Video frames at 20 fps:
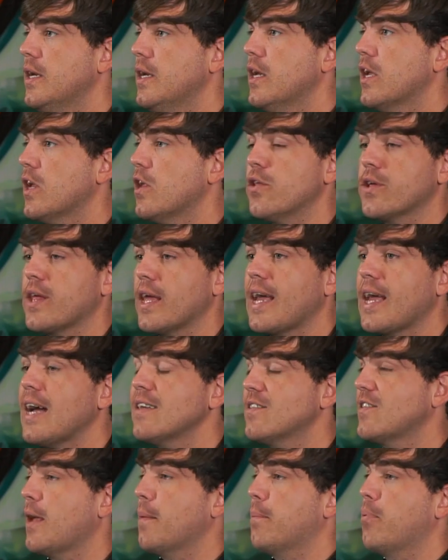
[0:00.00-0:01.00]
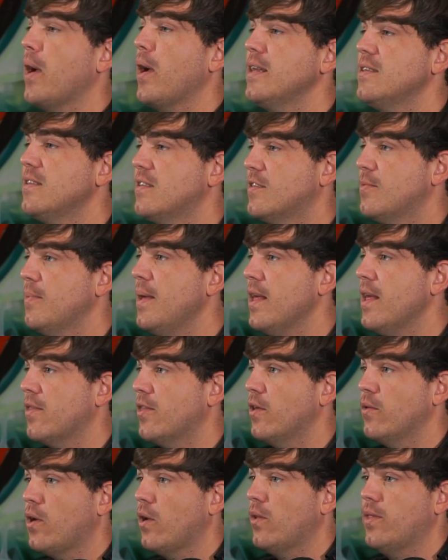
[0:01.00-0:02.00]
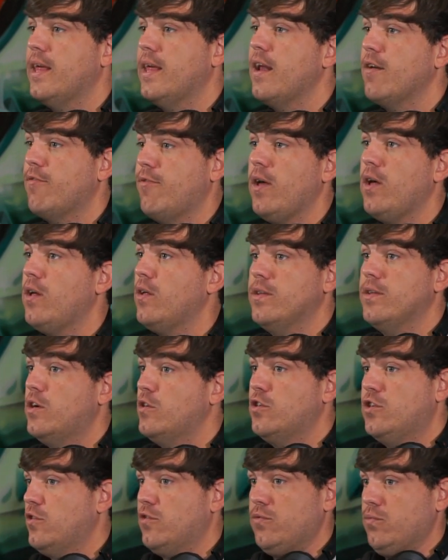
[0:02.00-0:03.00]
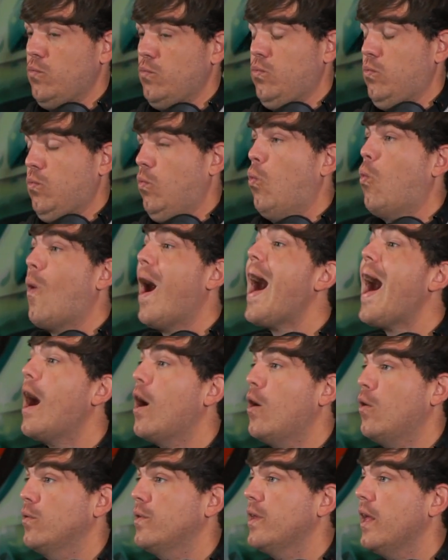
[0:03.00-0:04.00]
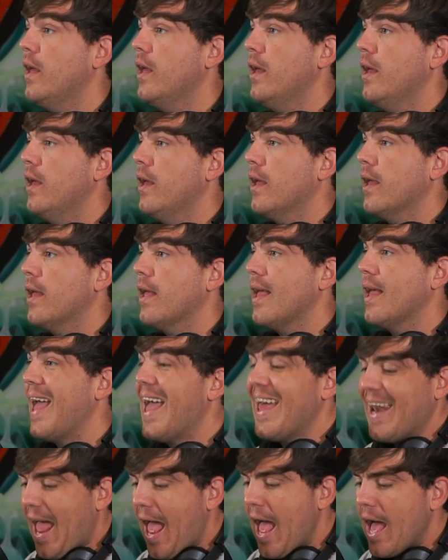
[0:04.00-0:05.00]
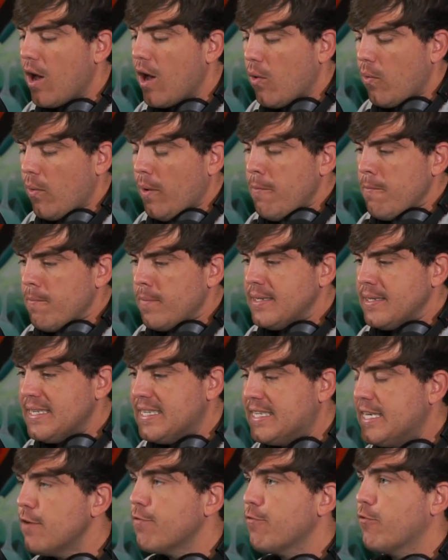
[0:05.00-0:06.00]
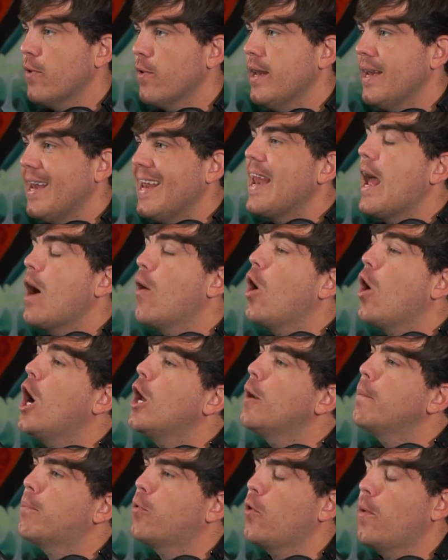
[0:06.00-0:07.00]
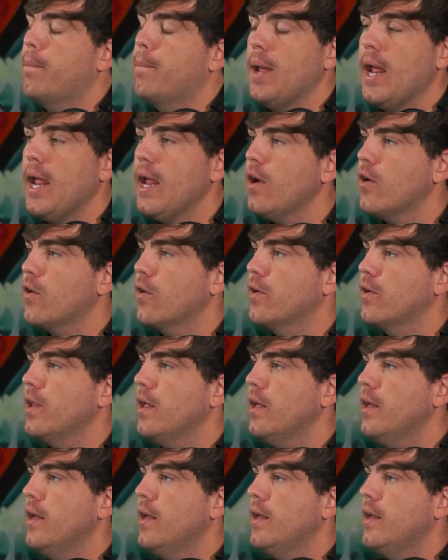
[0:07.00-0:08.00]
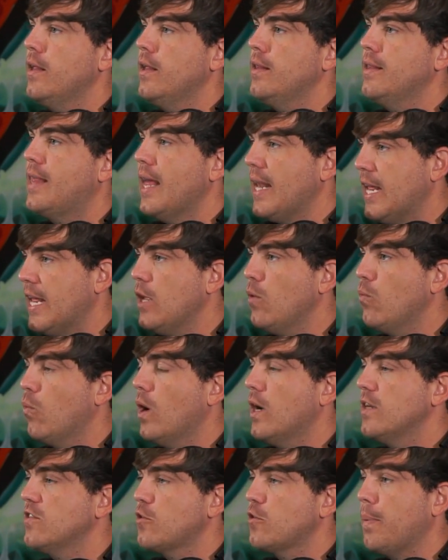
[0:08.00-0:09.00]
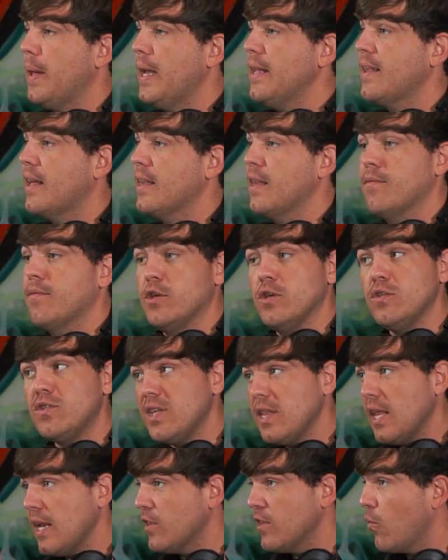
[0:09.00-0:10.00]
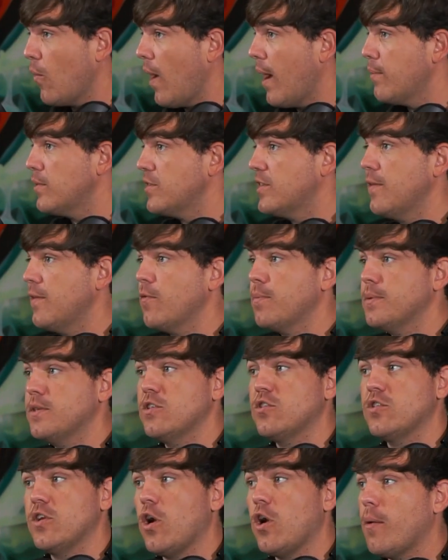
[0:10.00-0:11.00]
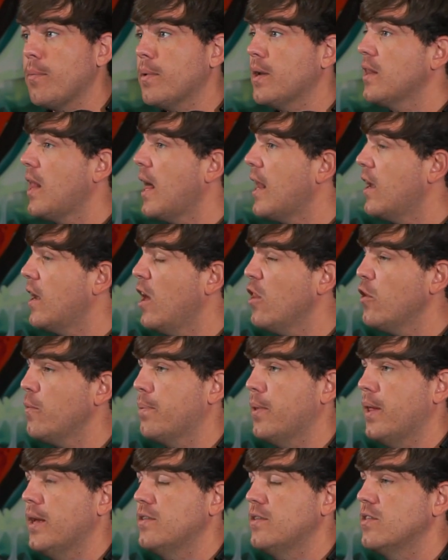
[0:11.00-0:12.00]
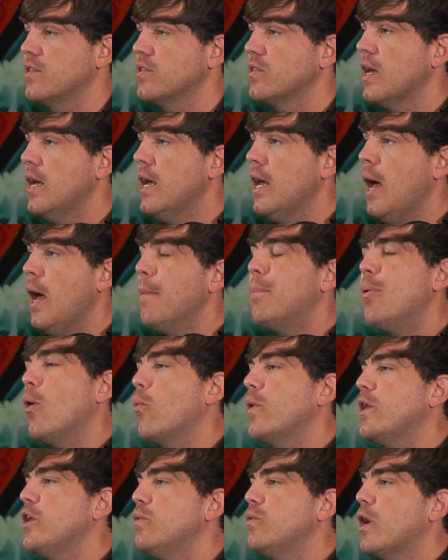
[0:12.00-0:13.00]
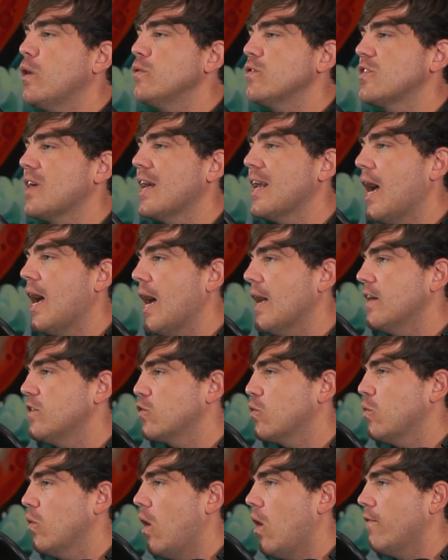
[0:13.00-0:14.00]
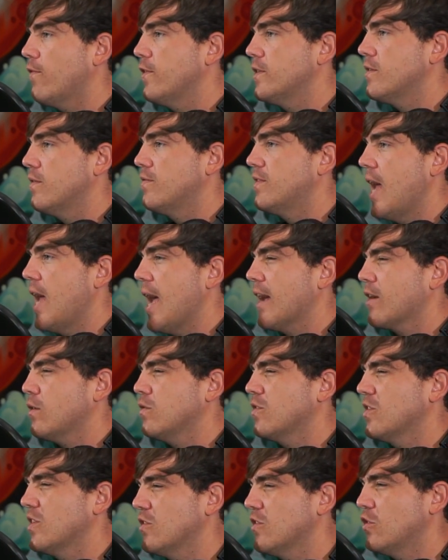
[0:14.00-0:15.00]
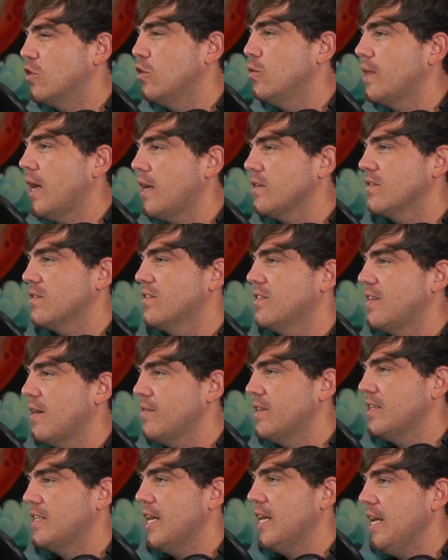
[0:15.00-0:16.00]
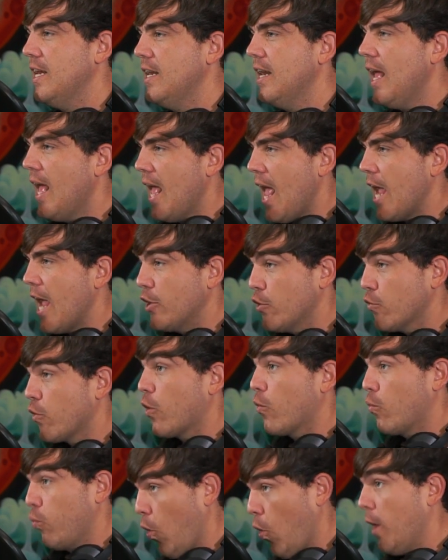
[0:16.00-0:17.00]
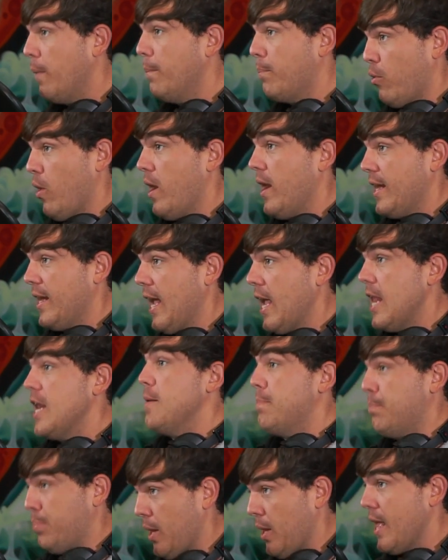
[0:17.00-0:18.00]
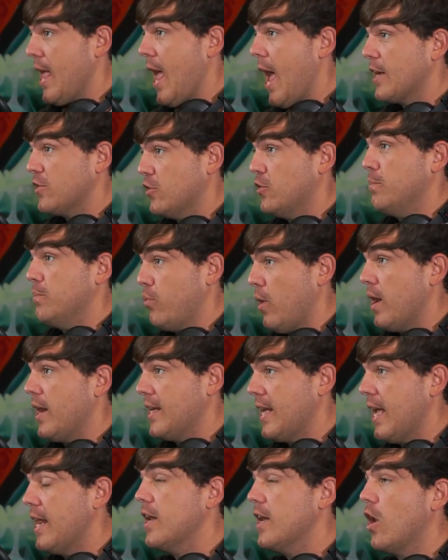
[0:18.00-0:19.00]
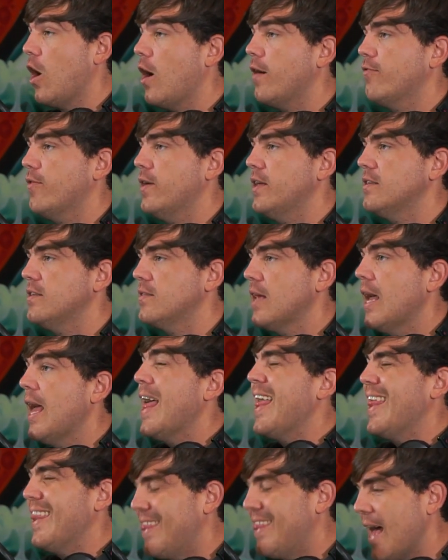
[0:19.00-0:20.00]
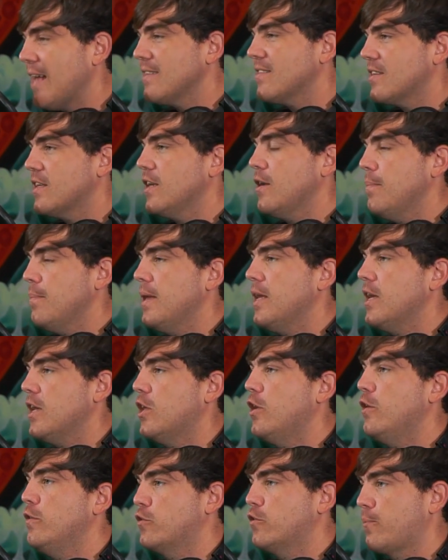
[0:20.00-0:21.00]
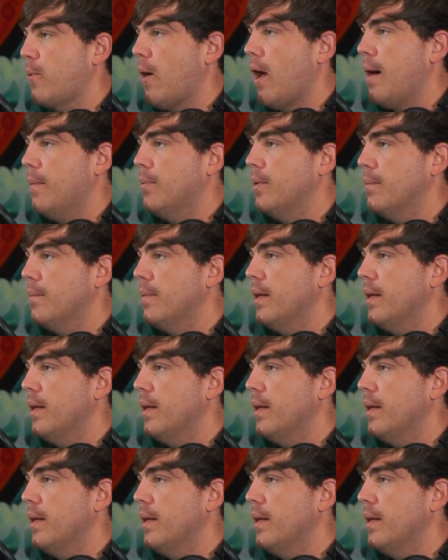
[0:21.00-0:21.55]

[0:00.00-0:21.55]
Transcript: You look at guys like Braden Smith who go to the NFL and they're just wowed at how different and how unprepared that he was to play at that level. And you see that at the wide receiver position at Auburn and a lot of other places. But when you don't sign a high school offensive tackle since 2017 and you're a run-predicated, play-action-predicated offense, that's going to be a huge problem.